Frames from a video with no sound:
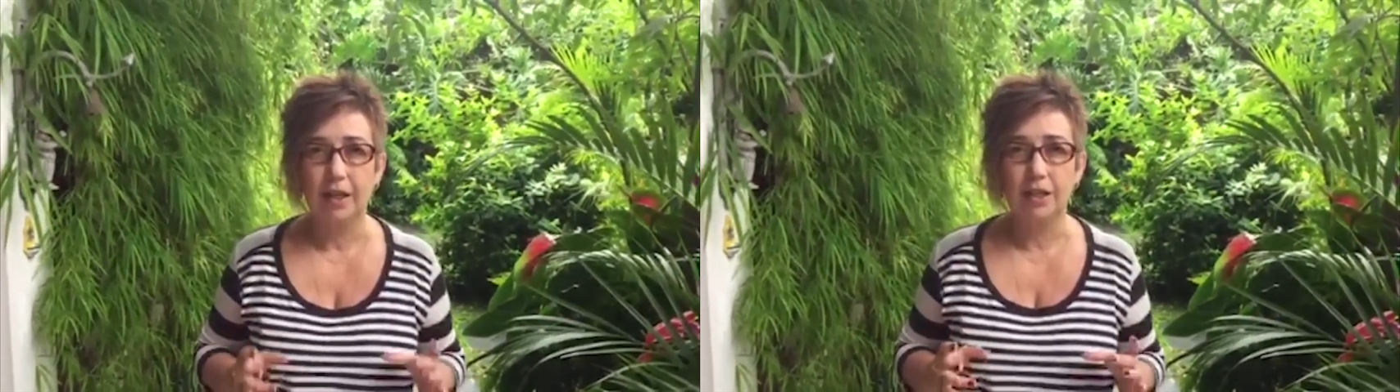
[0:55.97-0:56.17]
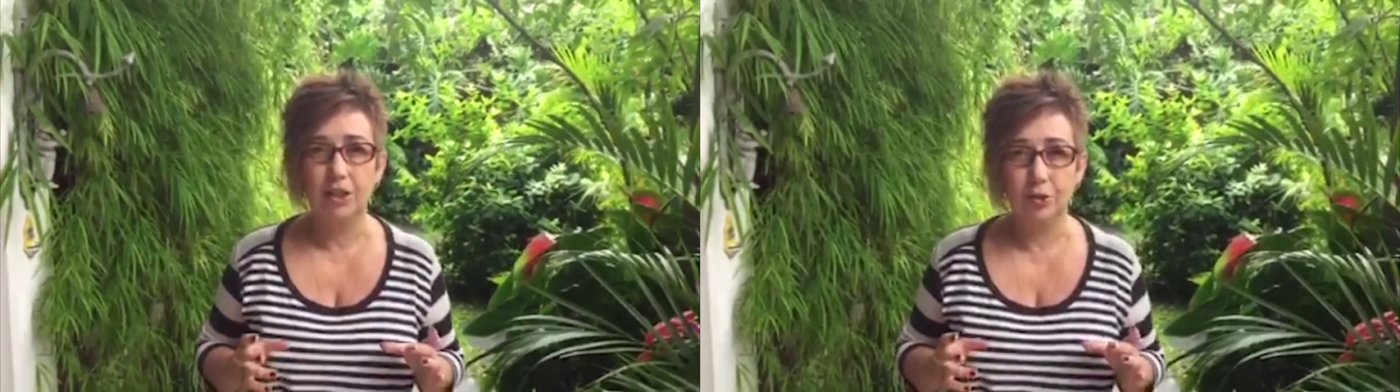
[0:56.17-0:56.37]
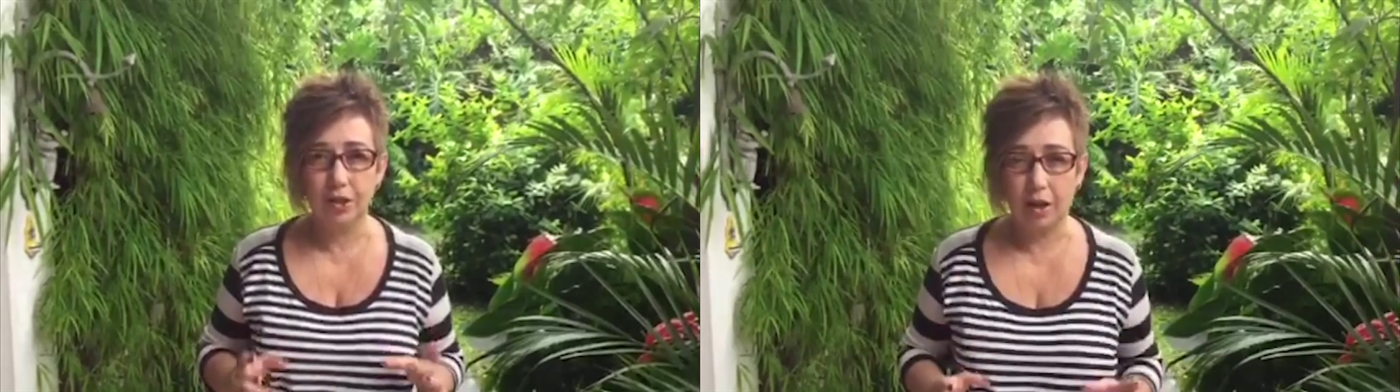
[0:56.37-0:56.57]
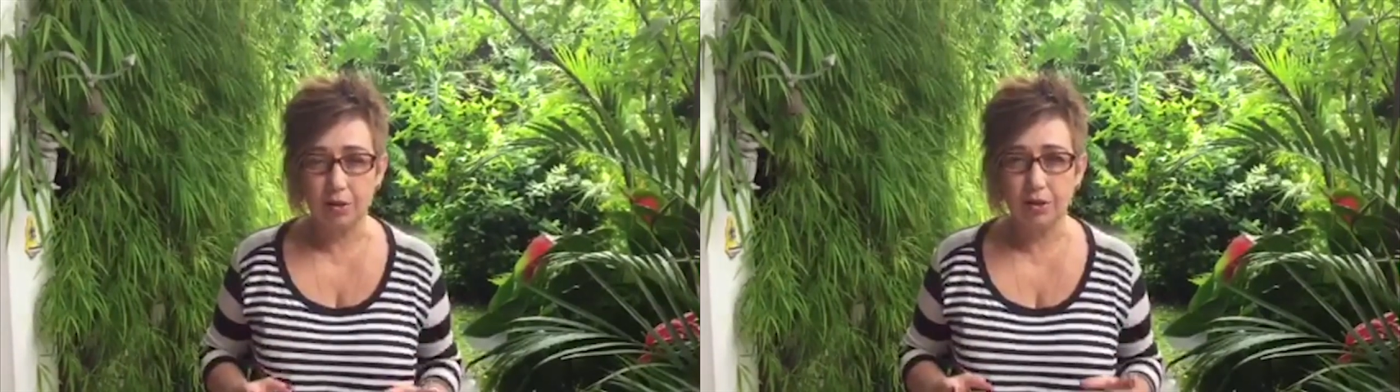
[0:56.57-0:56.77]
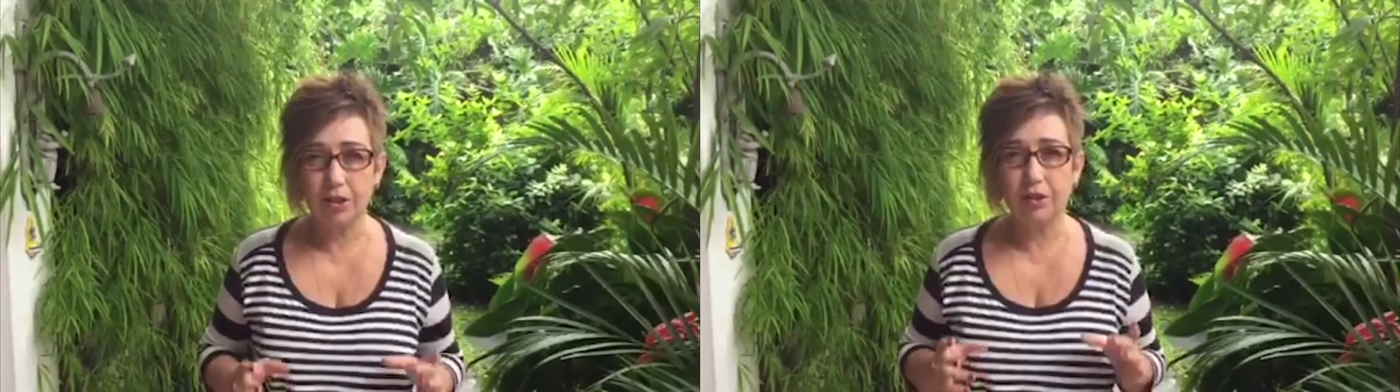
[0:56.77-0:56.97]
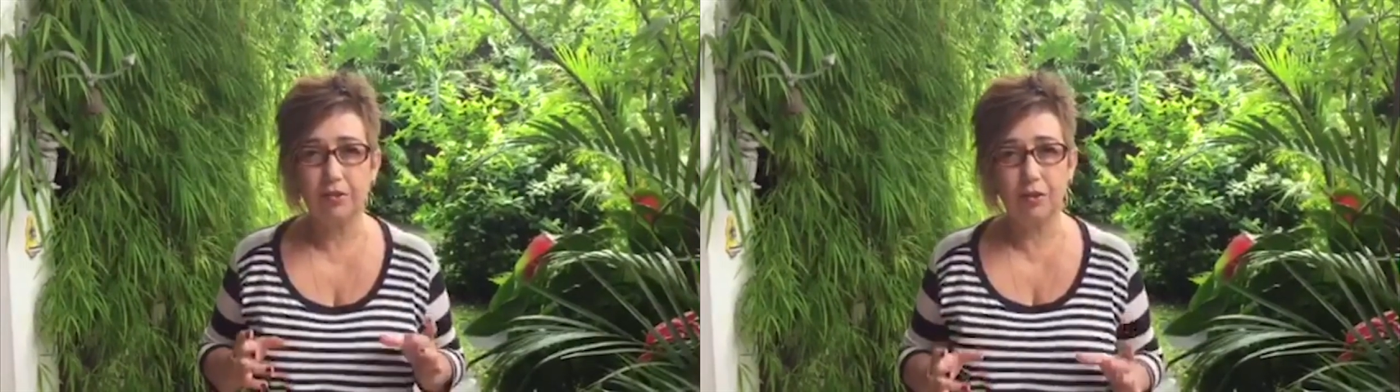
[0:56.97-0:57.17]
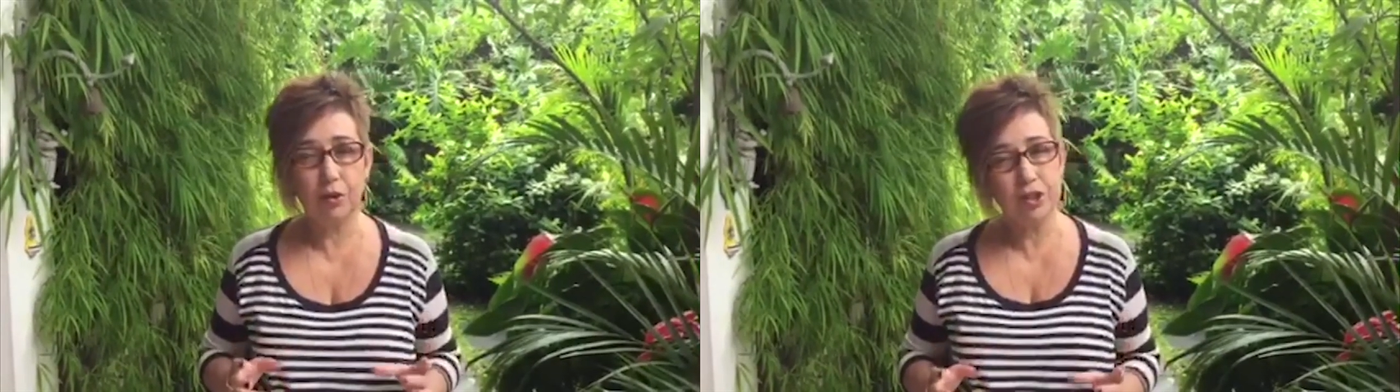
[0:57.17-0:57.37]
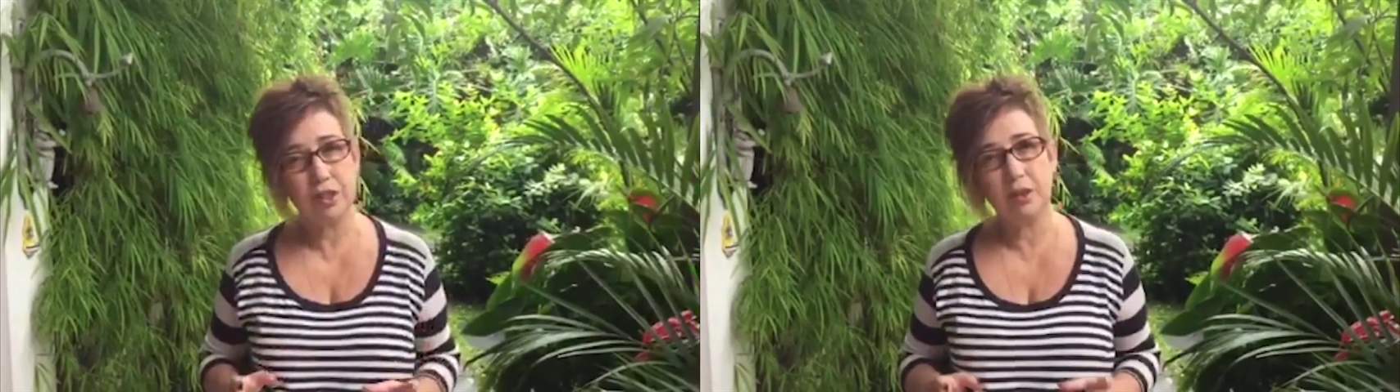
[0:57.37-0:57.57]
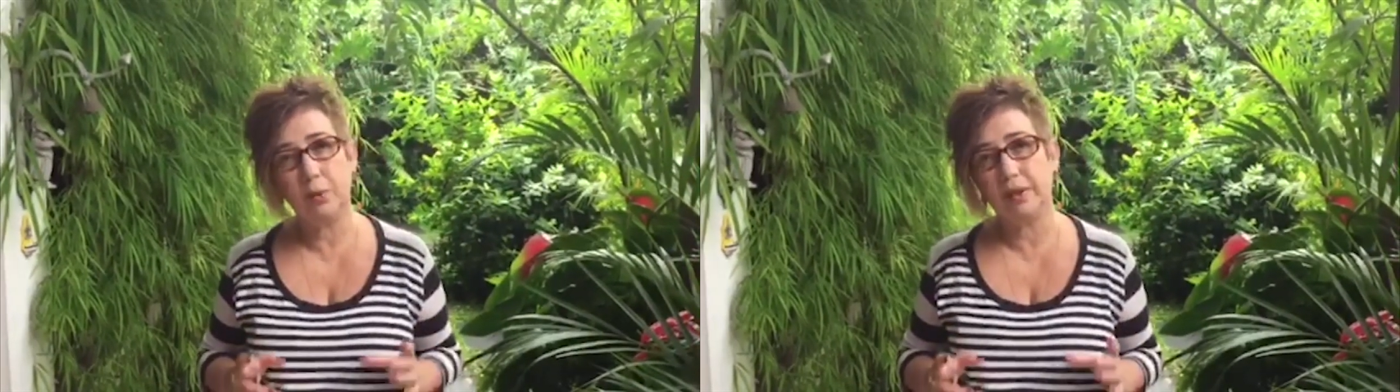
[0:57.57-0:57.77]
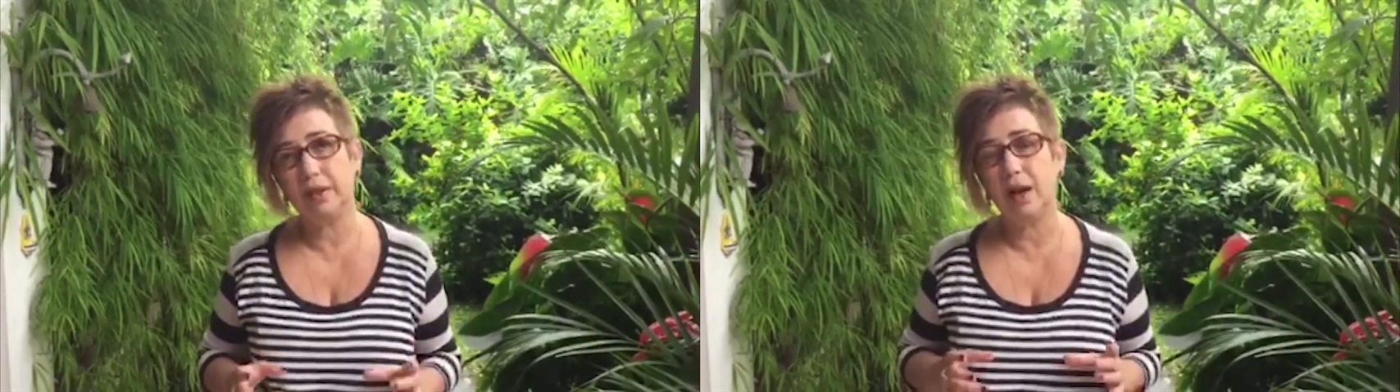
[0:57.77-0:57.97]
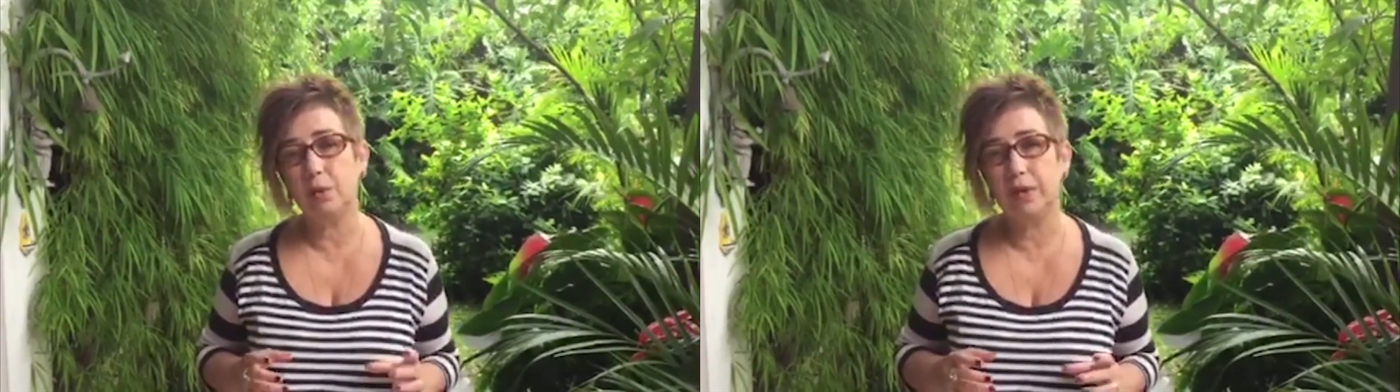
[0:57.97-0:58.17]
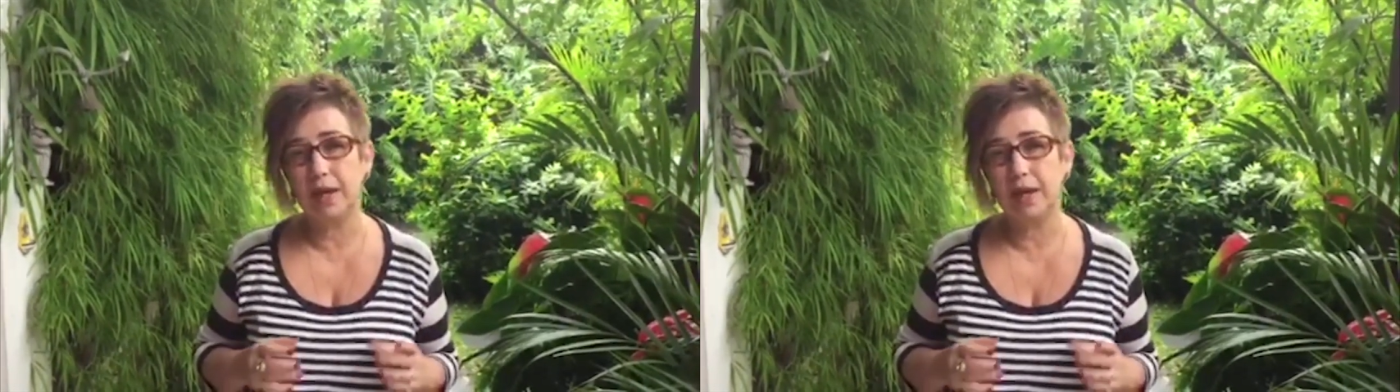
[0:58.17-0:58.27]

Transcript: In two thousand fourteen, when our